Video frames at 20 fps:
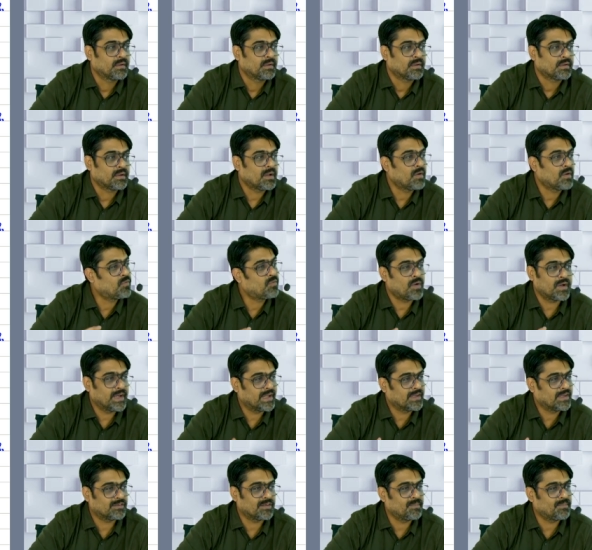Now for
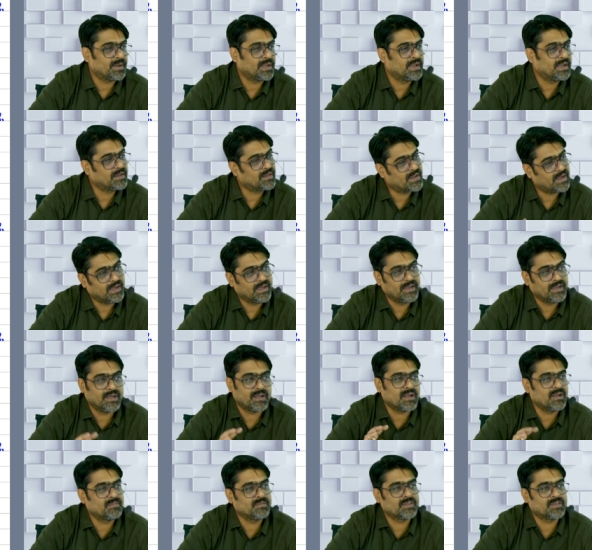example, in the
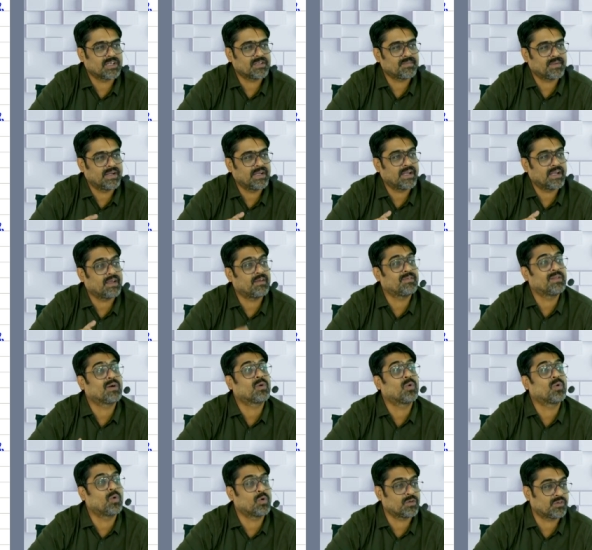interim judgment, if the
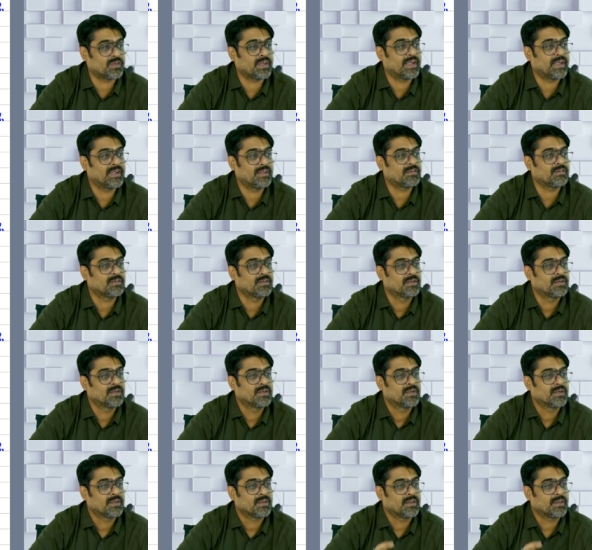court says
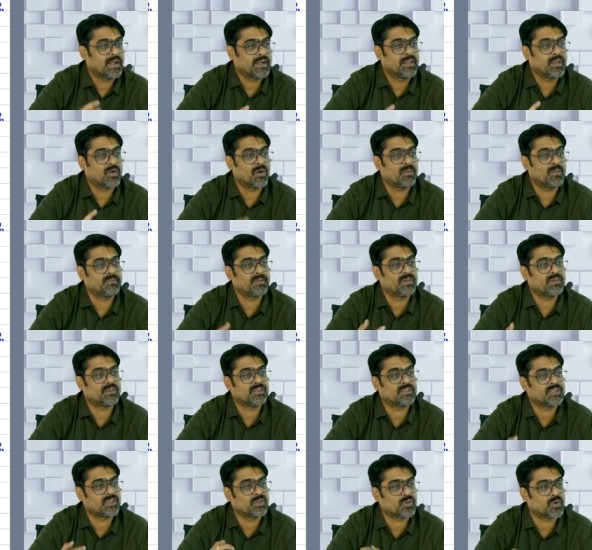that the
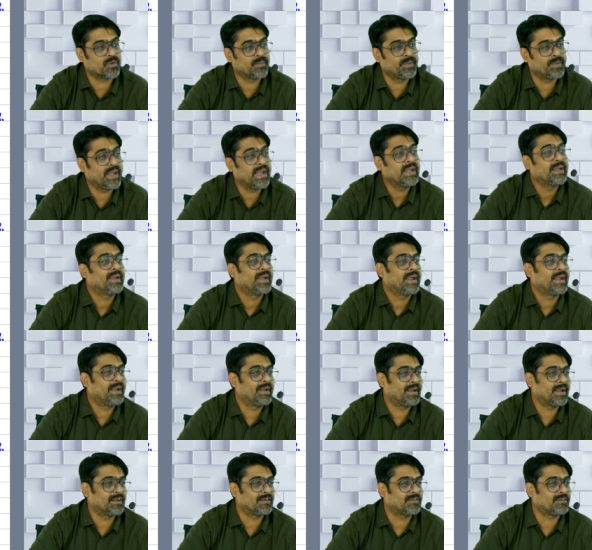compensation should be
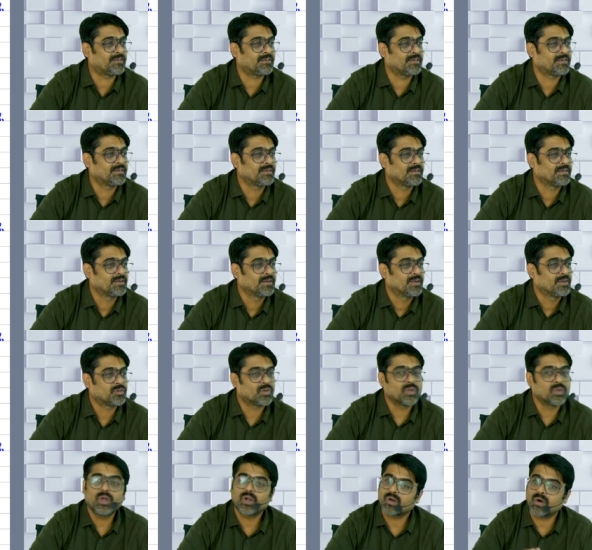enhanced. So
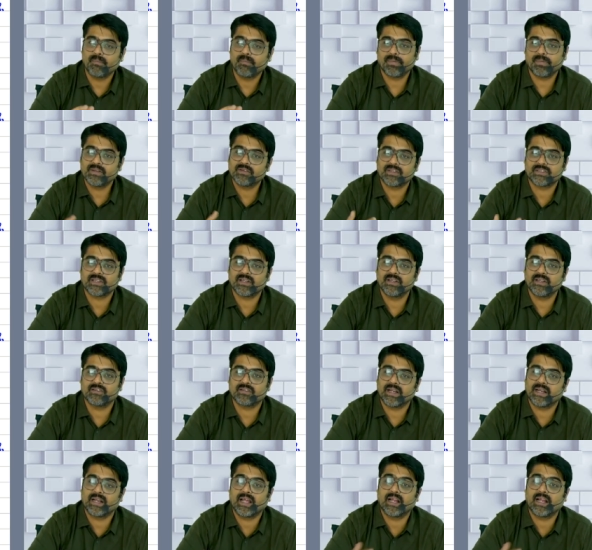your compensation is
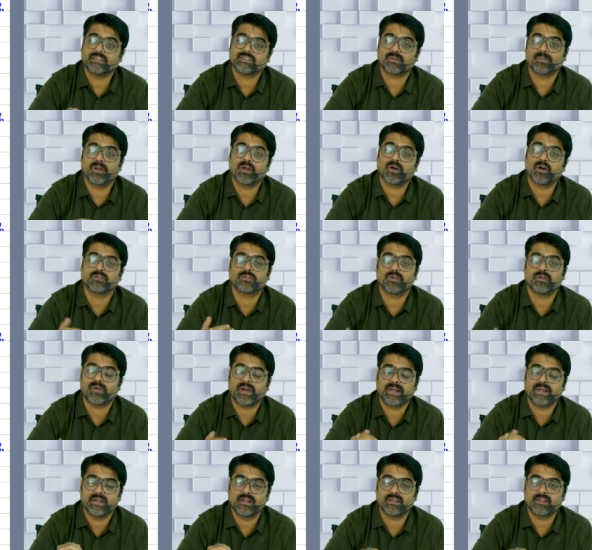enhanced because of
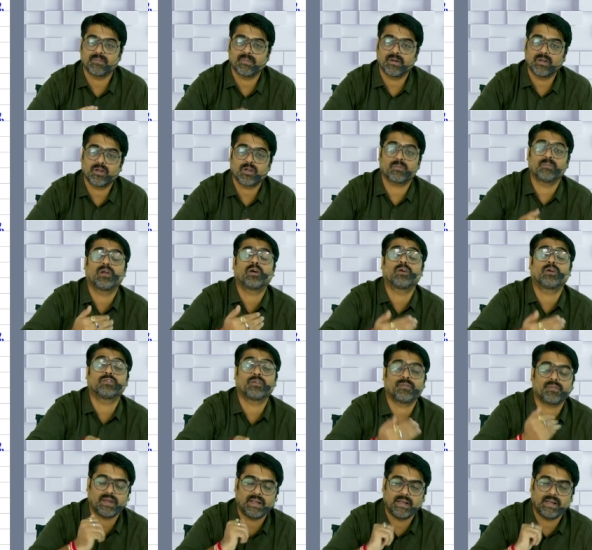final judgment or because of
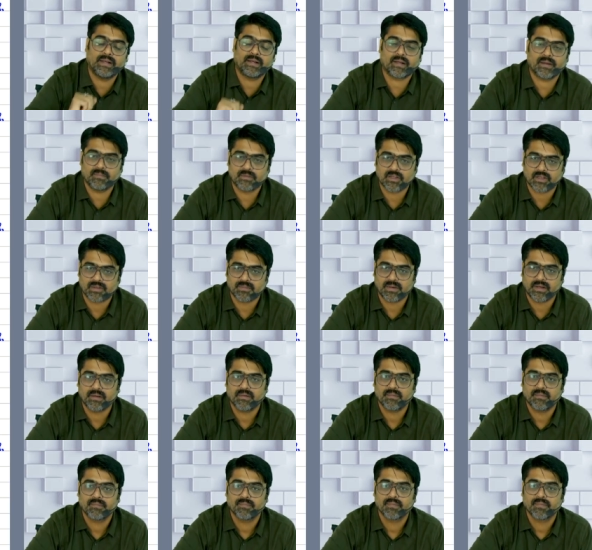interim judgment?
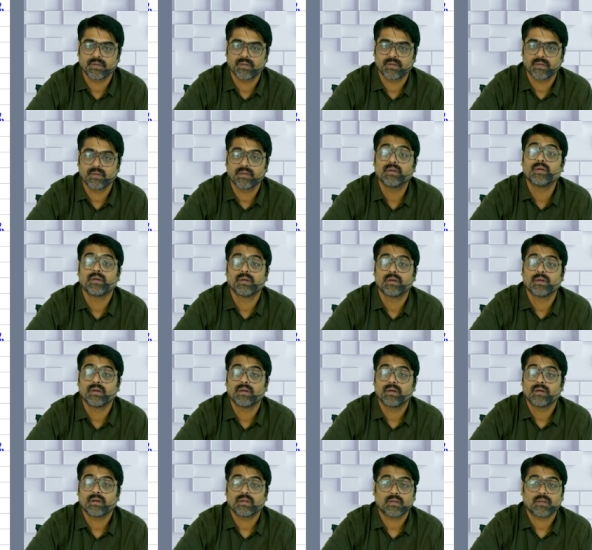
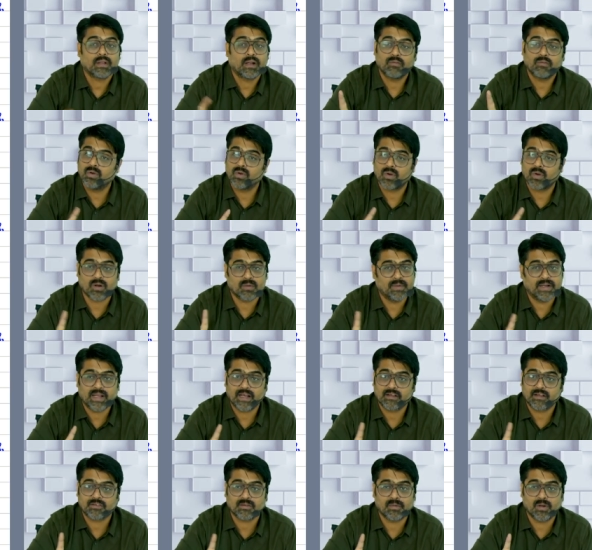That will not be
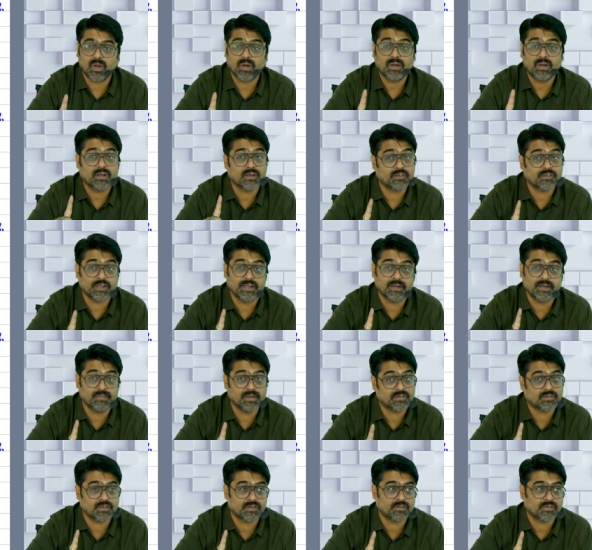taxable on receipt
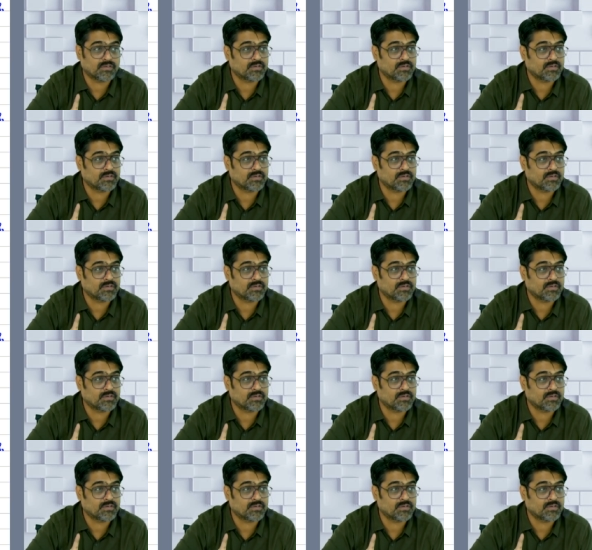basis.